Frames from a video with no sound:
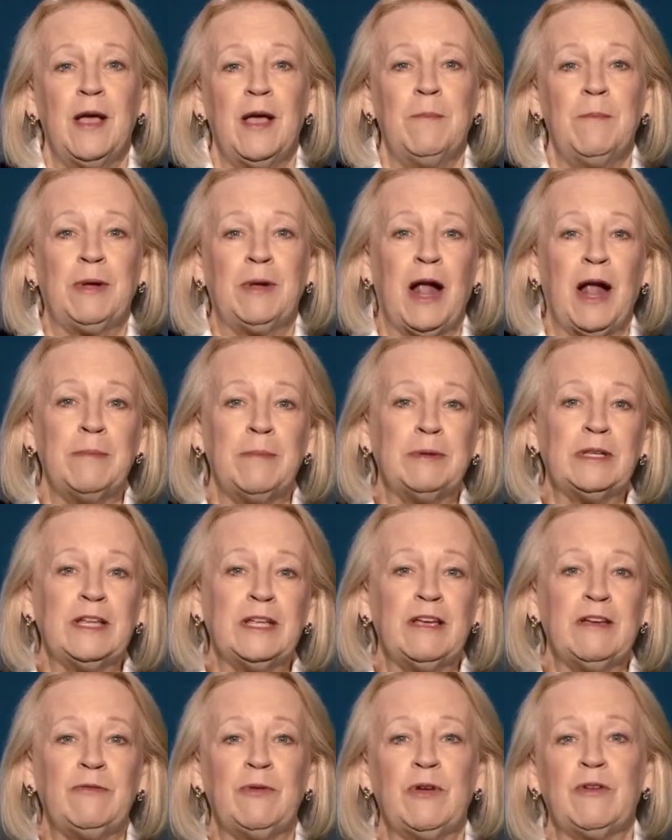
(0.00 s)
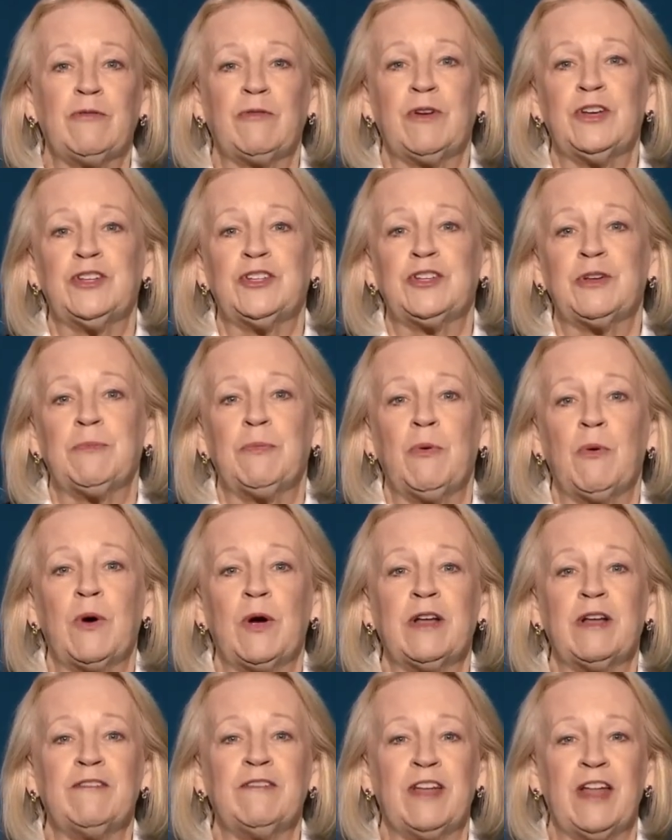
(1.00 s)
but I believe we've reached a
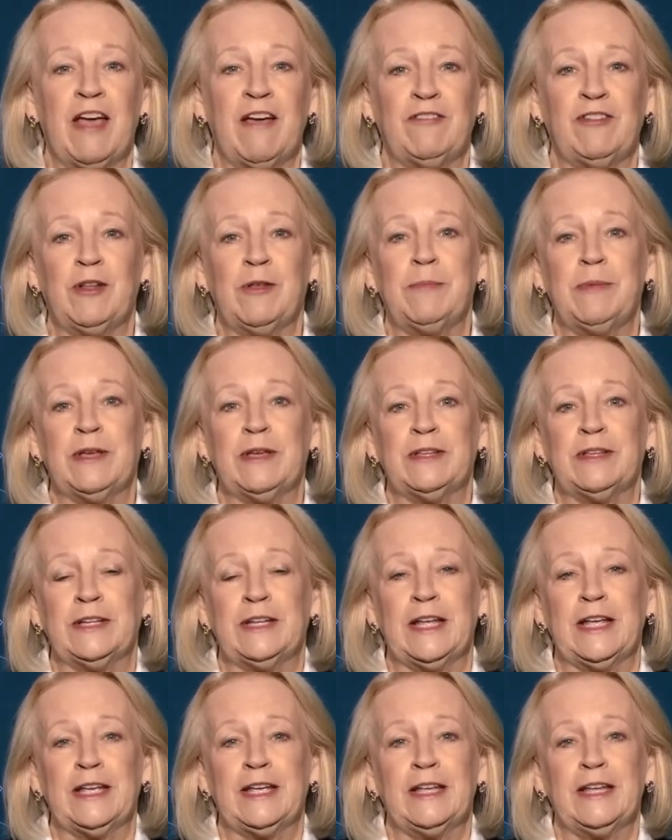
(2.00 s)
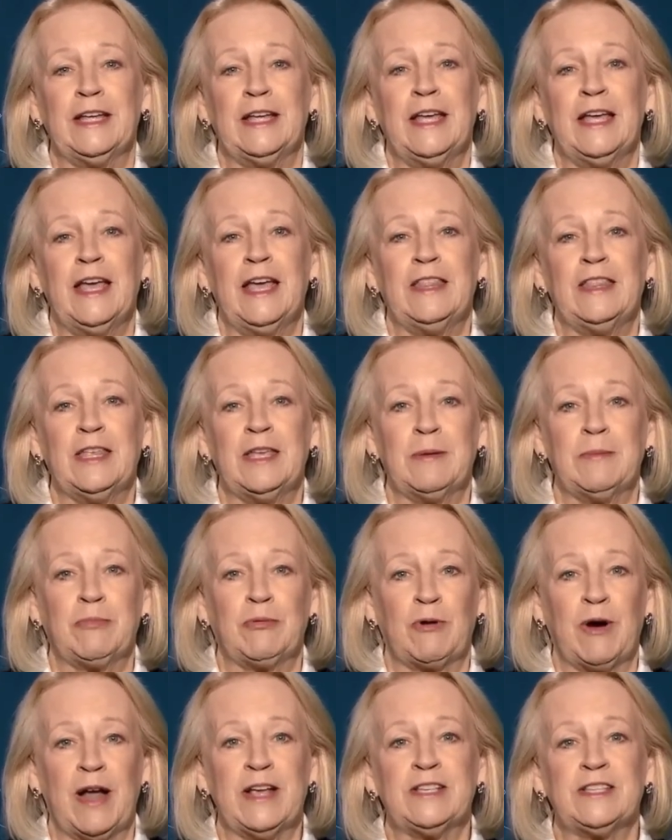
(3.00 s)
point of inevitability in the
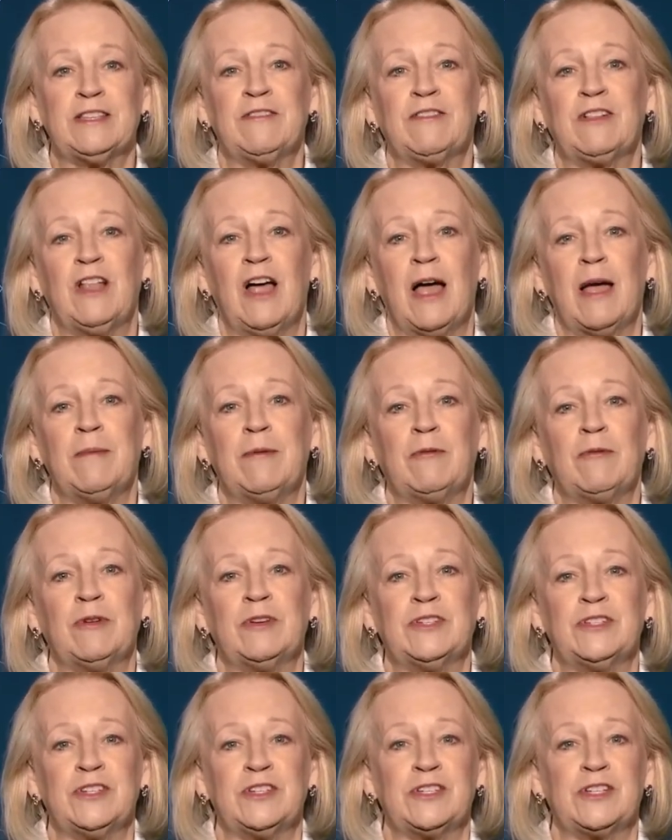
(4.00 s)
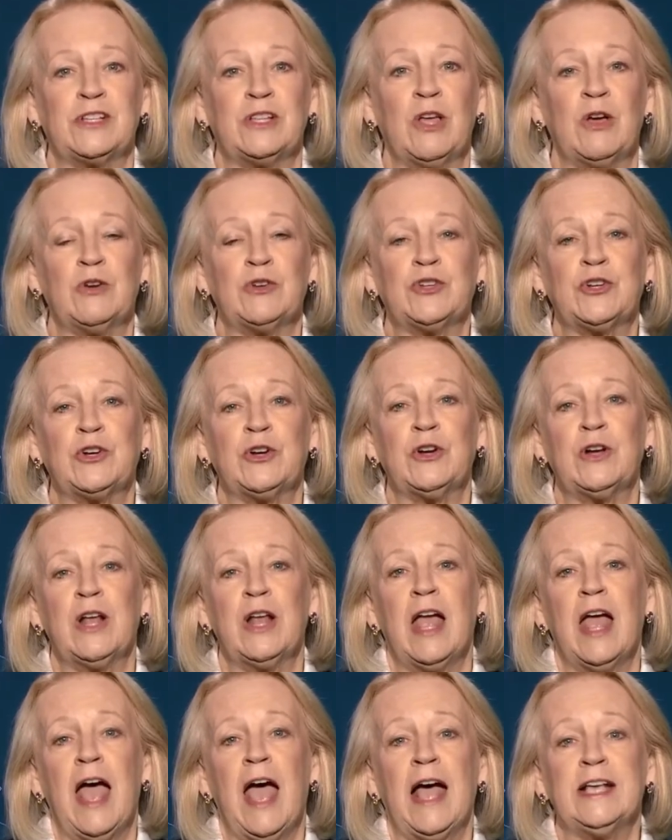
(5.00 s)
embrace of climate risk disclosure
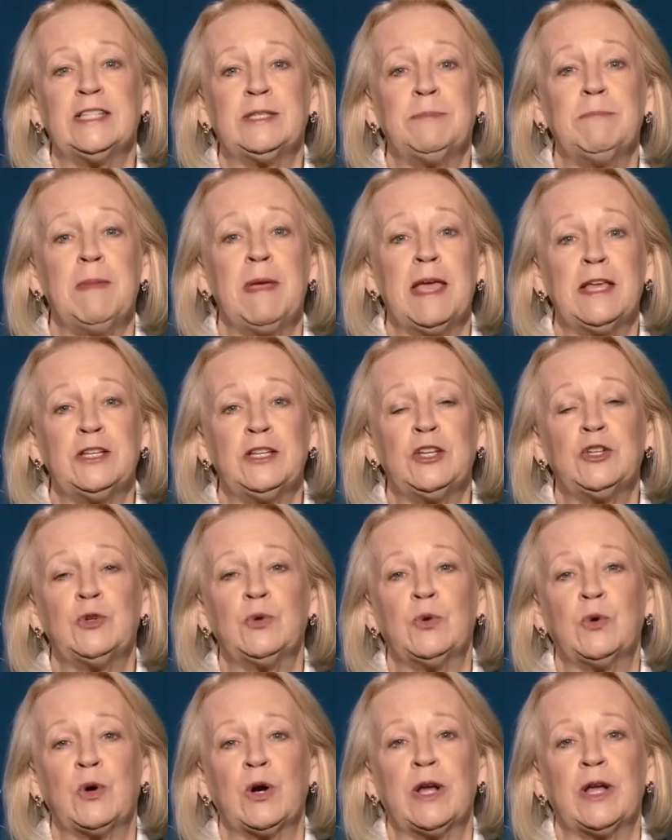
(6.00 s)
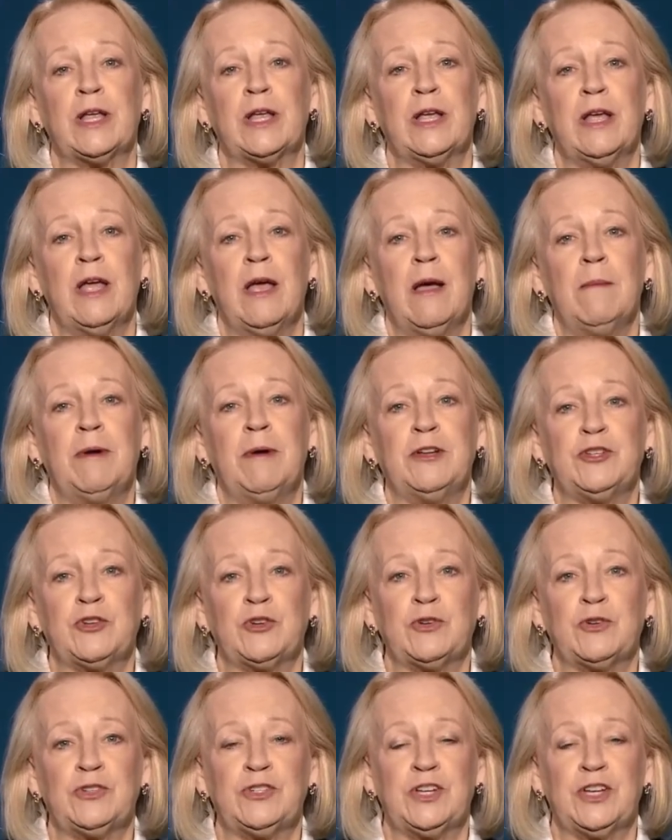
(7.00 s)
as mandatory by
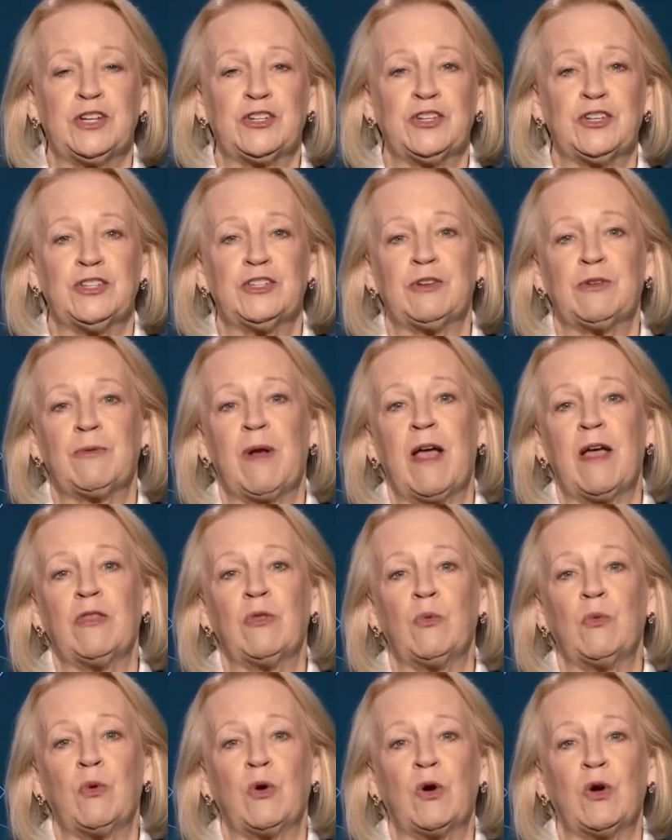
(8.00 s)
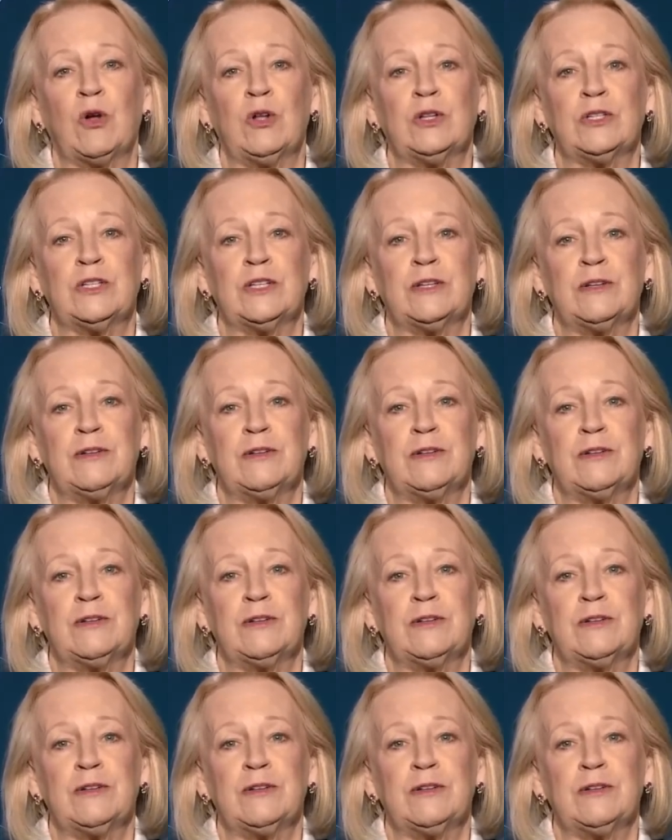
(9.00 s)
jurisdictions around the world.